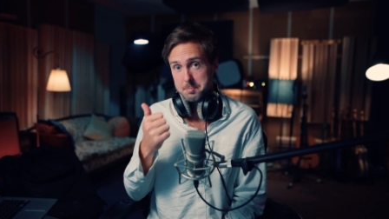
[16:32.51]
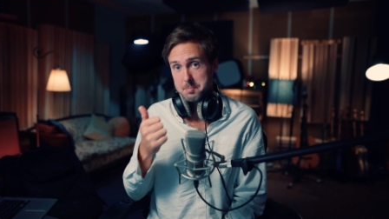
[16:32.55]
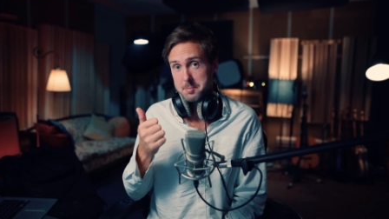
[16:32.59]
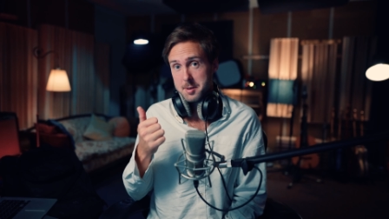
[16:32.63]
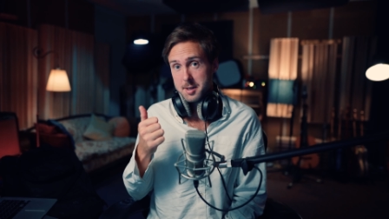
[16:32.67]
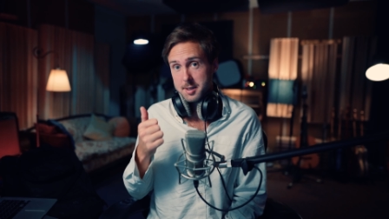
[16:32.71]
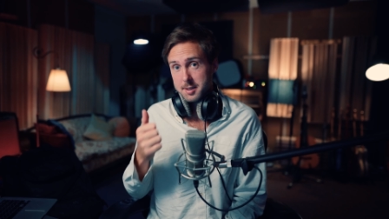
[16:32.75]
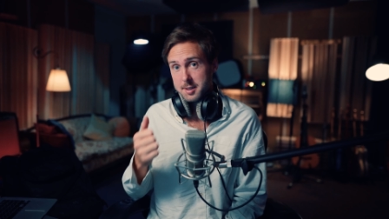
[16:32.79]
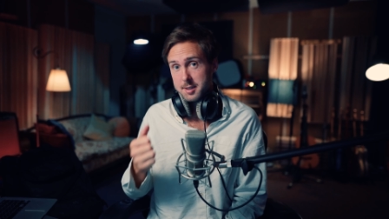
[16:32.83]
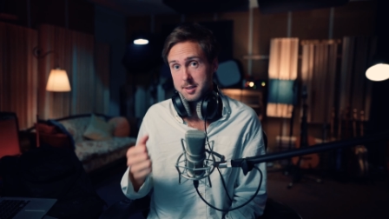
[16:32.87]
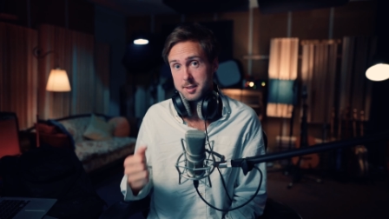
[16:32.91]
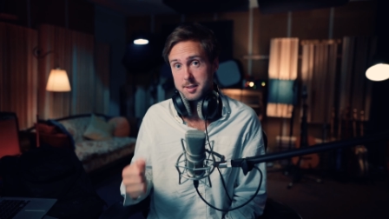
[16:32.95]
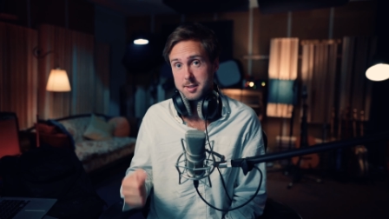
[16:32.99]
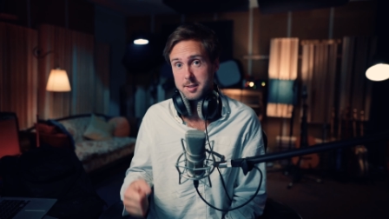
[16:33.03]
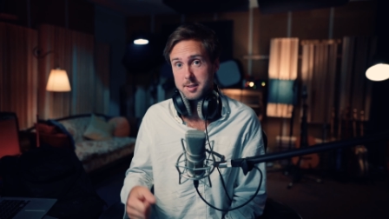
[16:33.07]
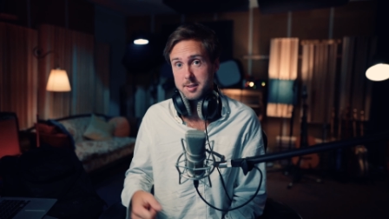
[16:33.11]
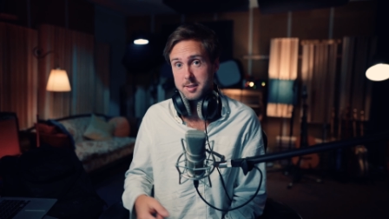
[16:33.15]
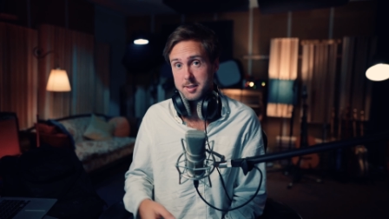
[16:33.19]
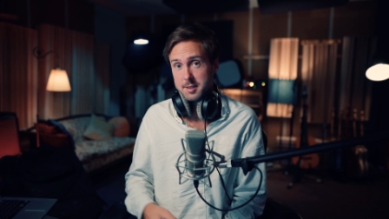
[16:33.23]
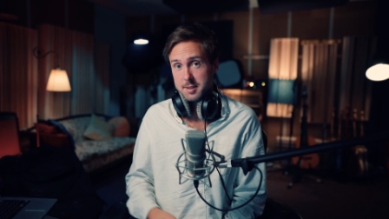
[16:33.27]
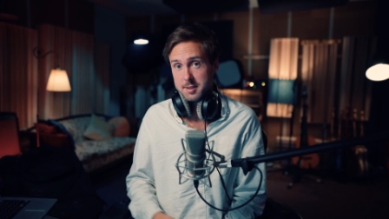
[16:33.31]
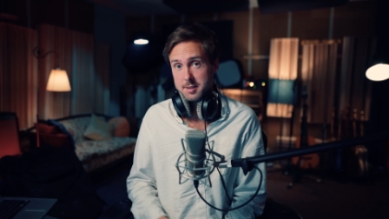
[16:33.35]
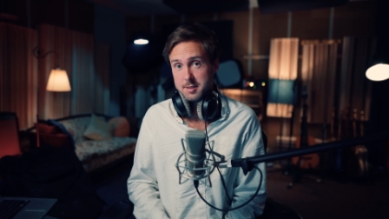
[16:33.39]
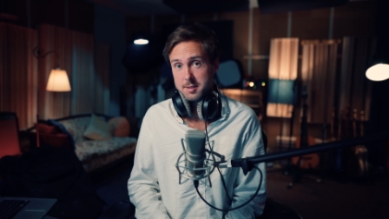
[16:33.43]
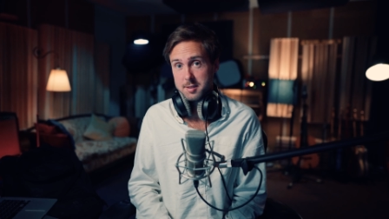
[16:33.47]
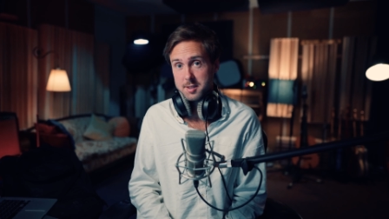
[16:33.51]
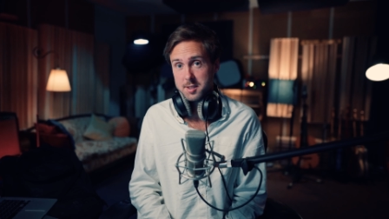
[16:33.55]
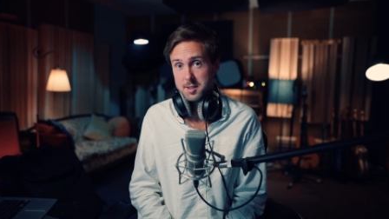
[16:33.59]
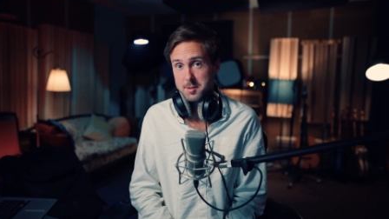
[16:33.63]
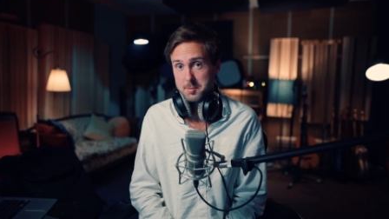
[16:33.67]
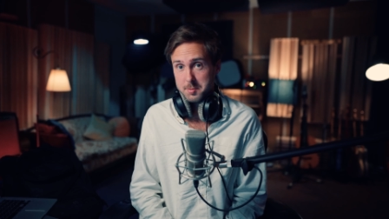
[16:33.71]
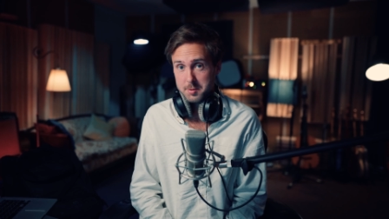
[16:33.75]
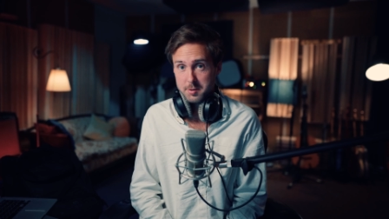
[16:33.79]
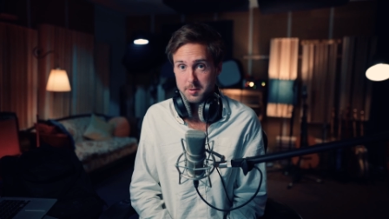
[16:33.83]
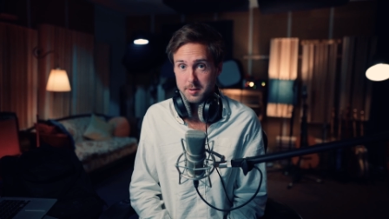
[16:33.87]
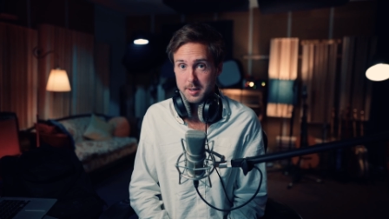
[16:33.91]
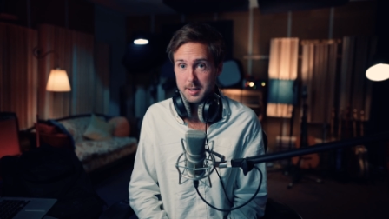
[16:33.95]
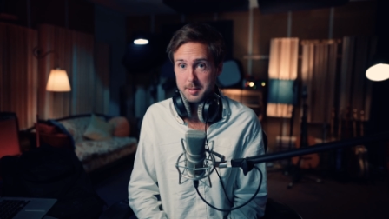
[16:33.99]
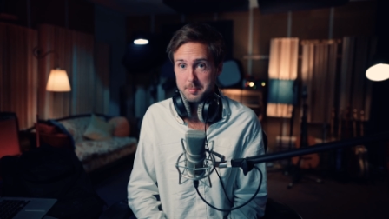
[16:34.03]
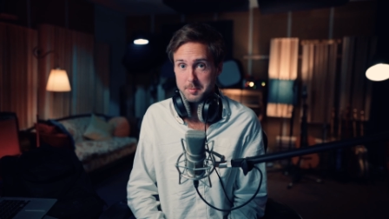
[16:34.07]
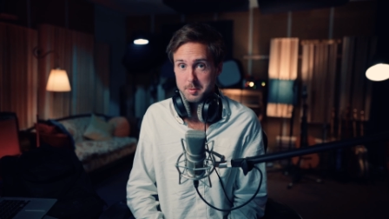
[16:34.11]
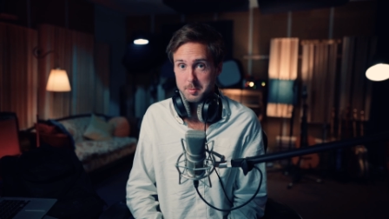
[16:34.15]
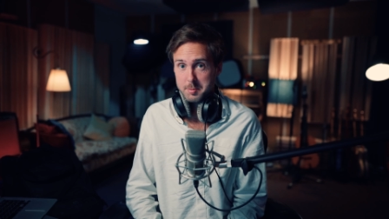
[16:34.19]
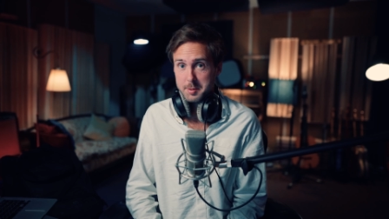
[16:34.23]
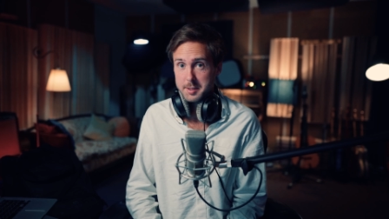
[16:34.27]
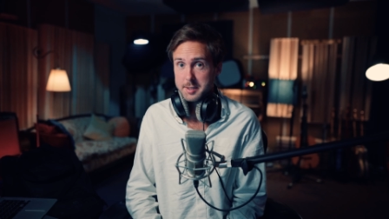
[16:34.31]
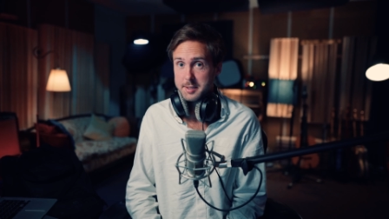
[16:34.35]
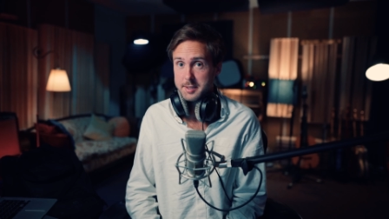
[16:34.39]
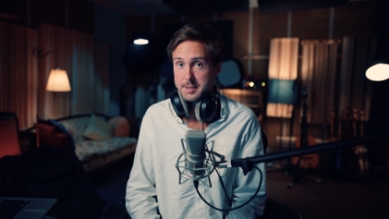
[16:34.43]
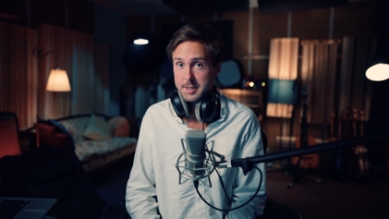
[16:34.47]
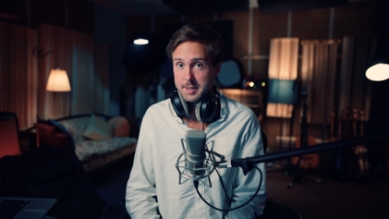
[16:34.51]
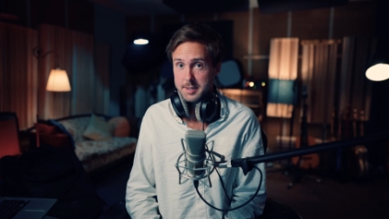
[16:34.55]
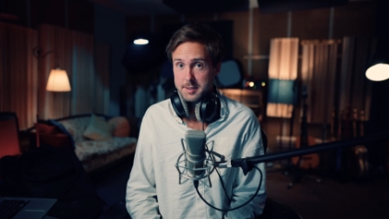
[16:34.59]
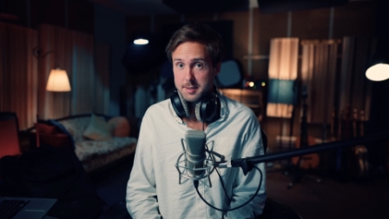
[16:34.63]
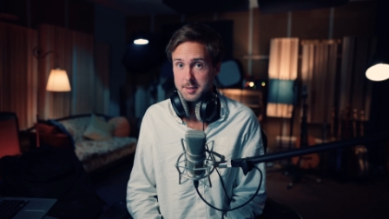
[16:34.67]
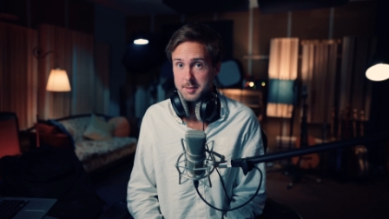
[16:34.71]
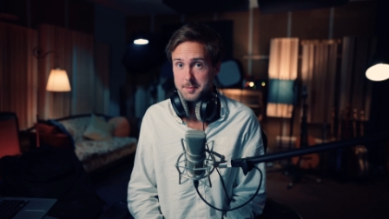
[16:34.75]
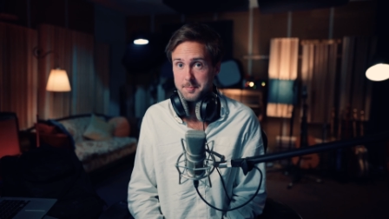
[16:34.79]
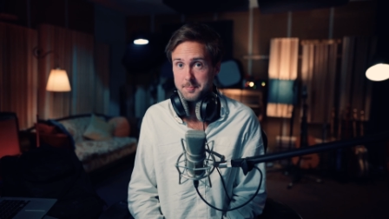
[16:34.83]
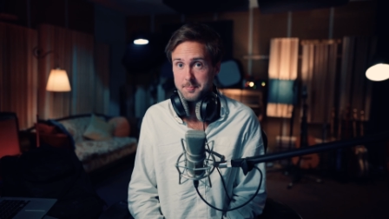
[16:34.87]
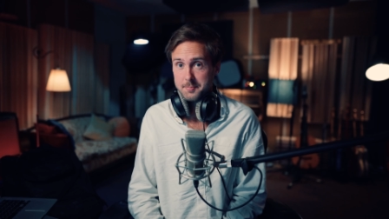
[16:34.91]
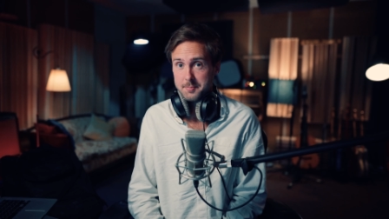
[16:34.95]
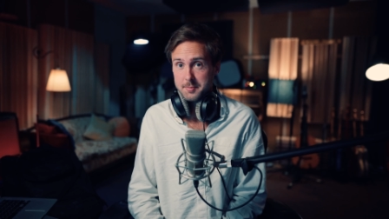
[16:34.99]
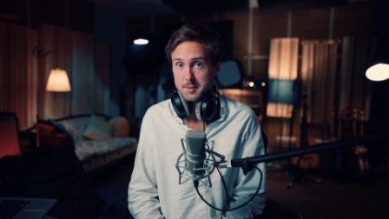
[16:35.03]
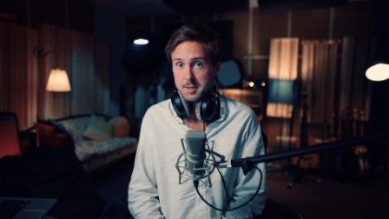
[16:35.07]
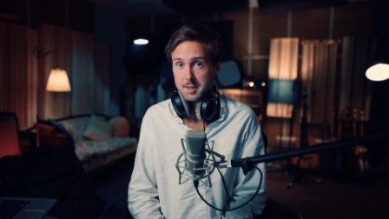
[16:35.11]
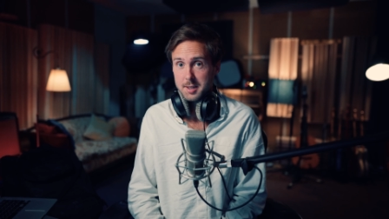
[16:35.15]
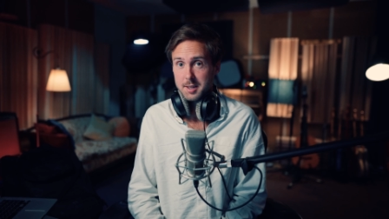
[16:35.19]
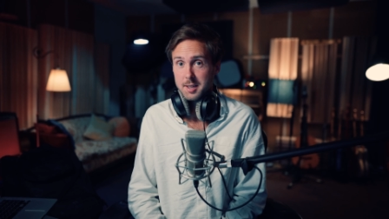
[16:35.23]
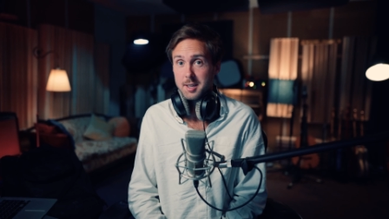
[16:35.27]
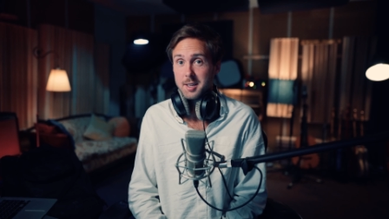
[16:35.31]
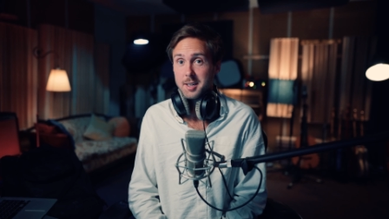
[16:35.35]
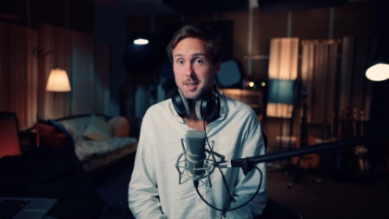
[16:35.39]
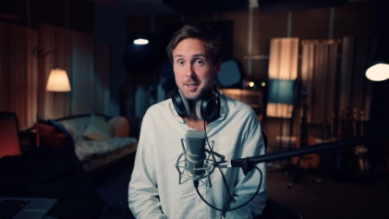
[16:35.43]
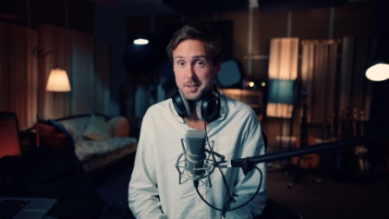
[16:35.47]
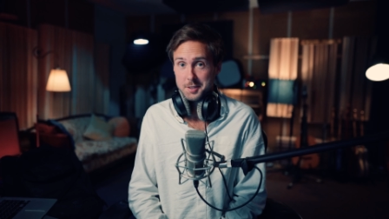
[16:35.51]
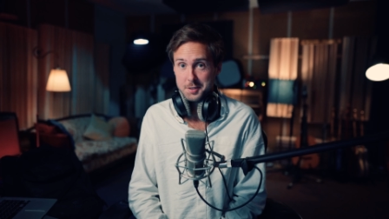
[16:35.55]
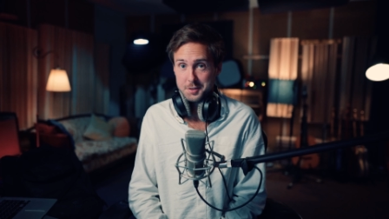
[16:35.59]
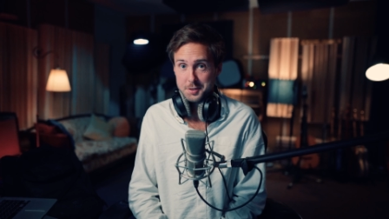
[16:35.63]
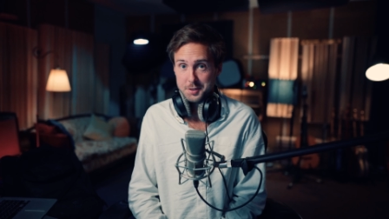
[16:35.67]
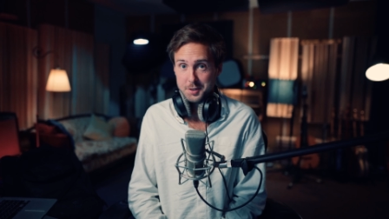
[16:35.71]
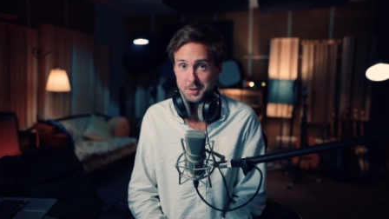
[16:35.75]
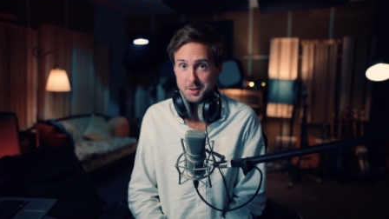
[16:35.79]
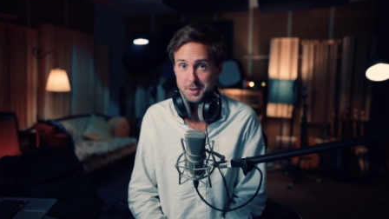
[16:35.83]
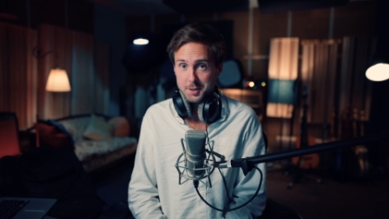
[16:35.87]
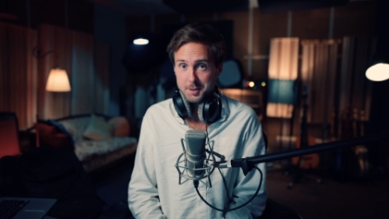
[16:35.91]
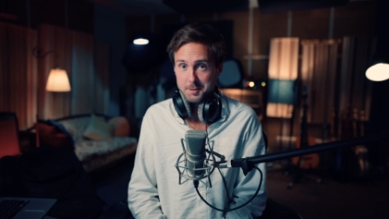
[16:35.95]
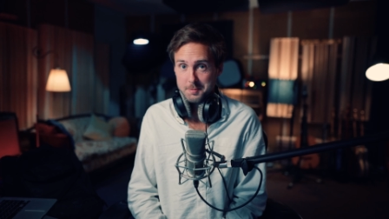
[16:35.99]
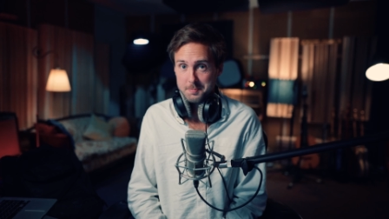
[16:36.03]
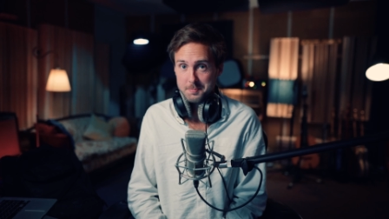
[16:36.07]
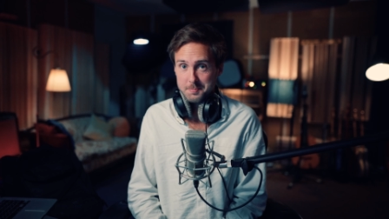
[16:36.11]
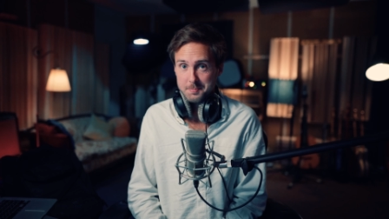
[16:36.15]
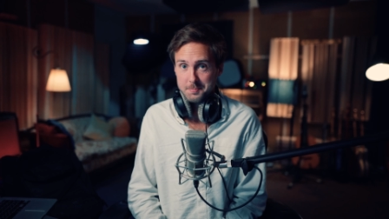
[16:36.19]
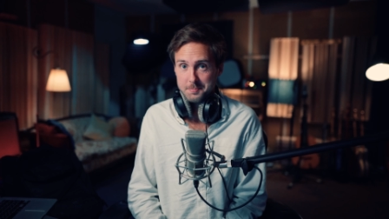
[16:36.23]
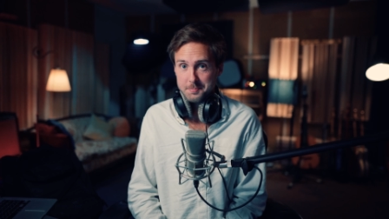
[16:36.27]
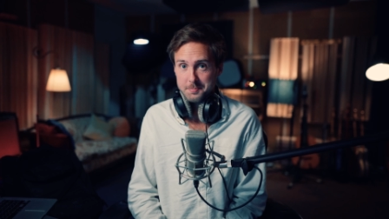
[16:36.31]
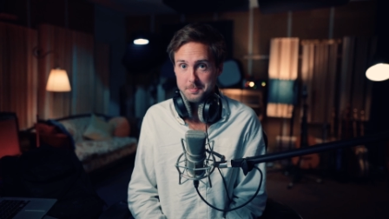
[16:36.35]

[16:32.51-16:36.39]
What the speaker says: button and consider to subscribe to my channel. Enjoy.